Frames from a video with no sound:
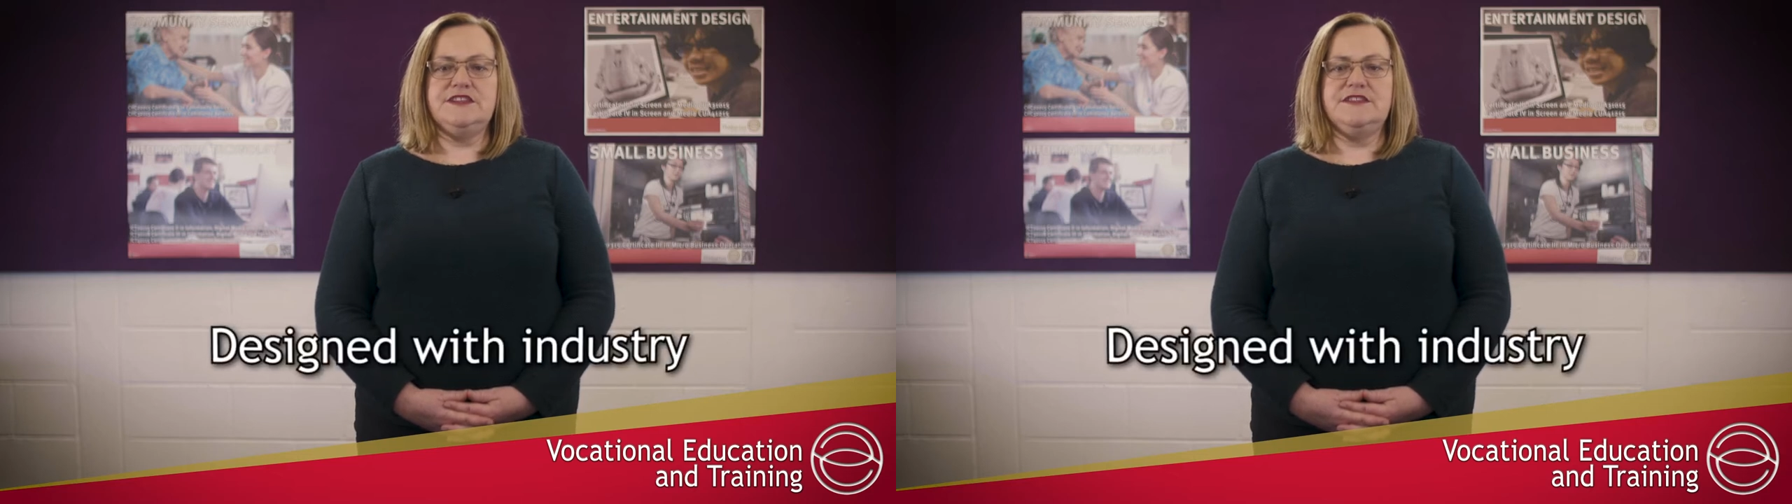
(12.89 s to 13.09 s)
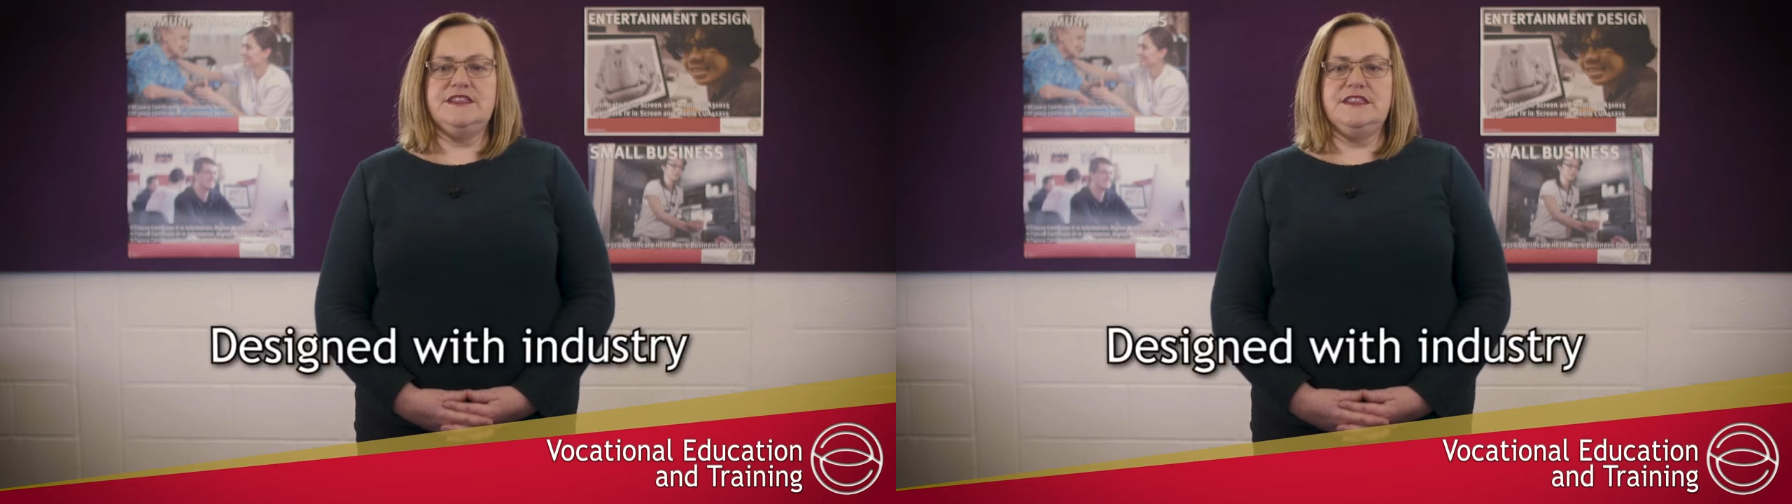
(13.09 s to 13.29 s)

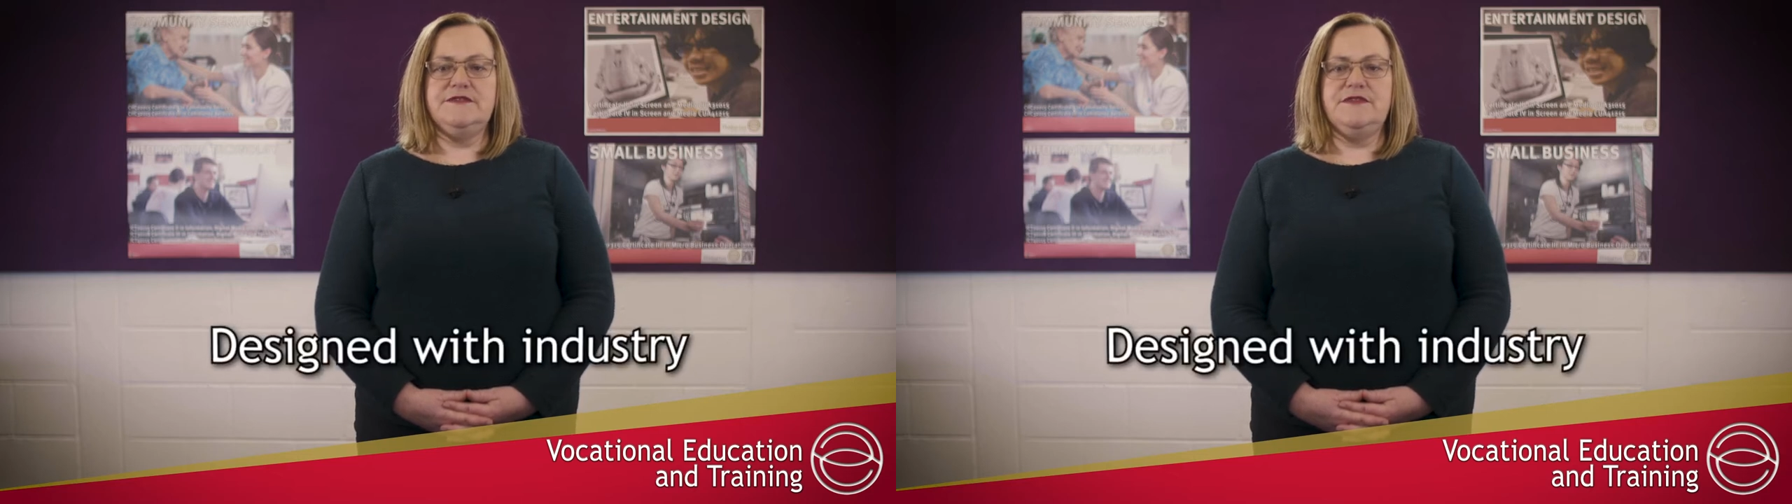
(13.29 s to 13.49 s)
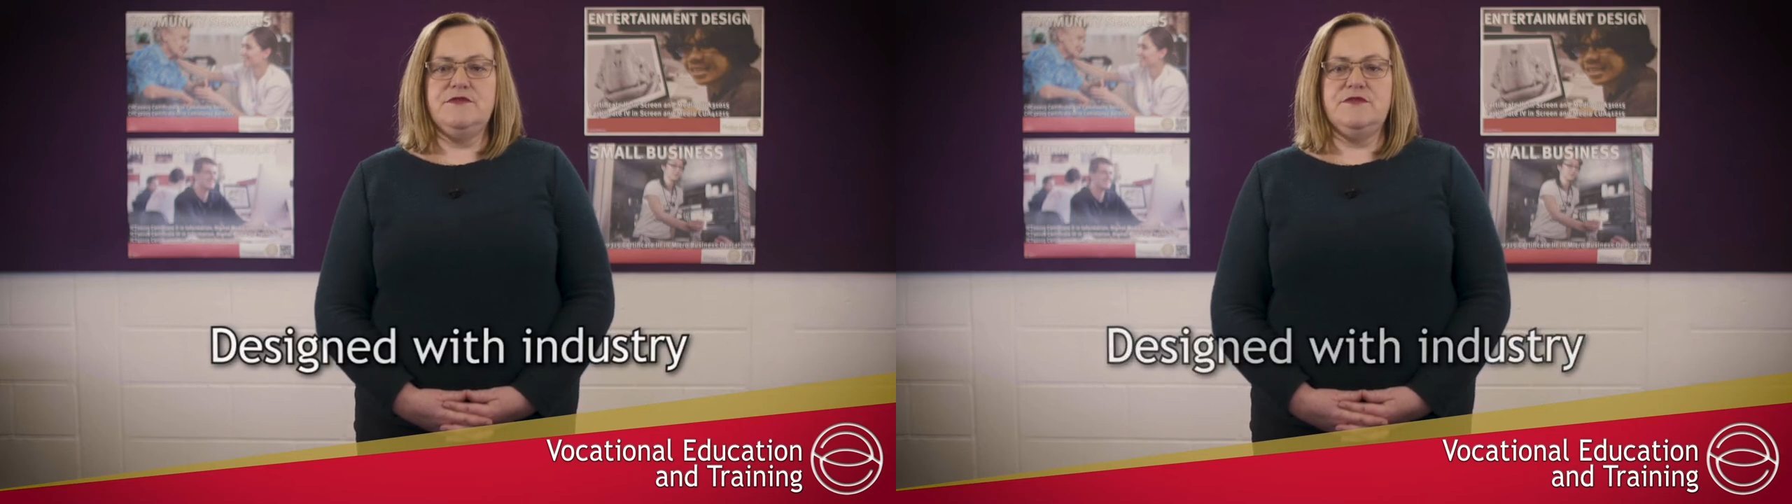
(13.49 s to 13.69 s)
to
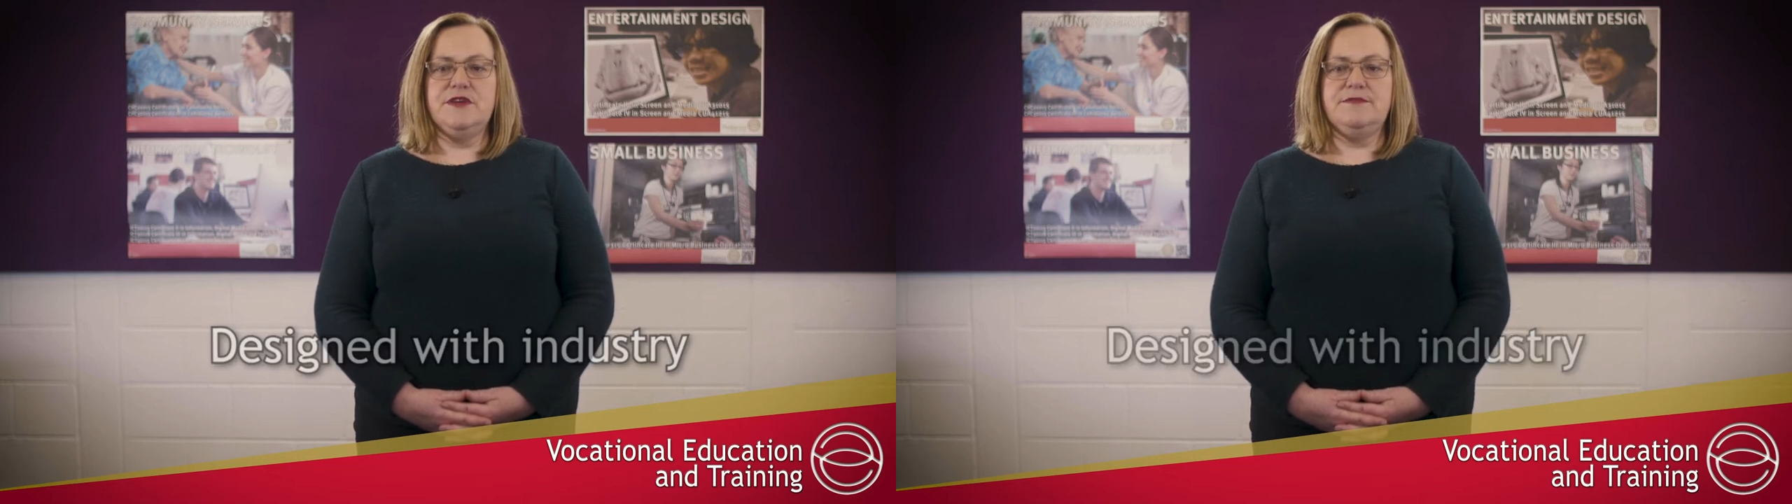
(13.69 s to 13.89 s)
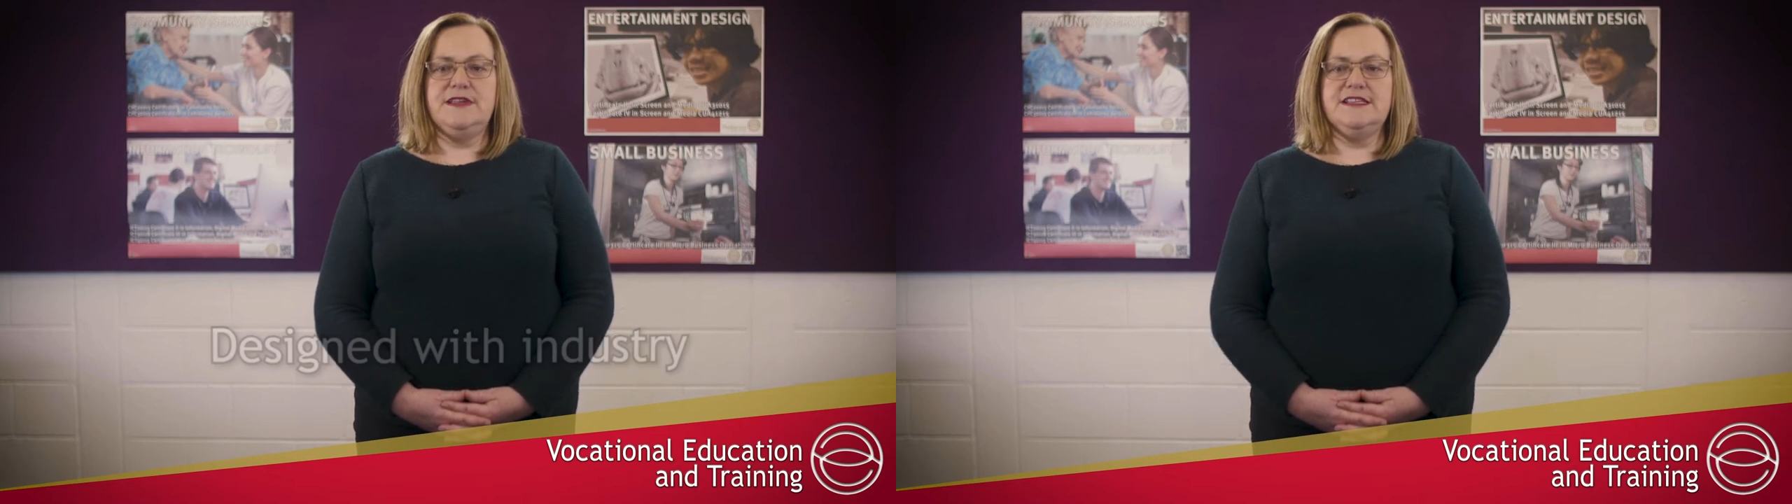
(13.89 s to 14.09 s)
deliver
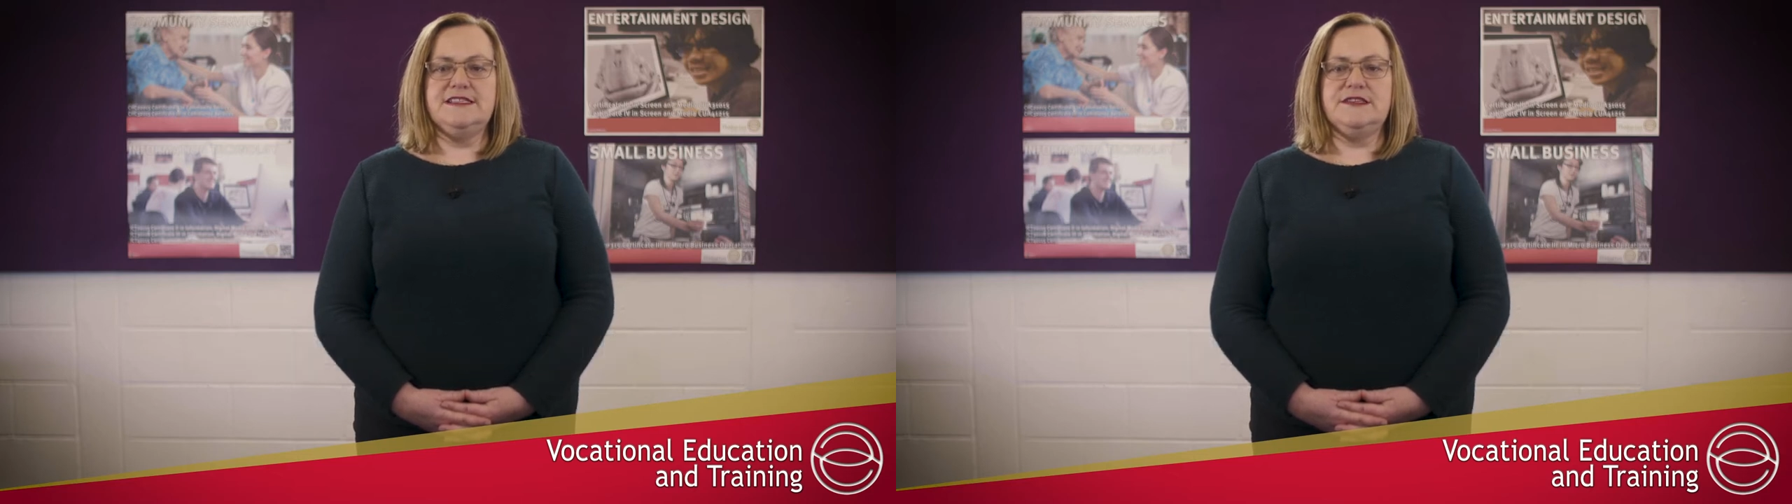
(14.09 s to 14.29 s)
workplace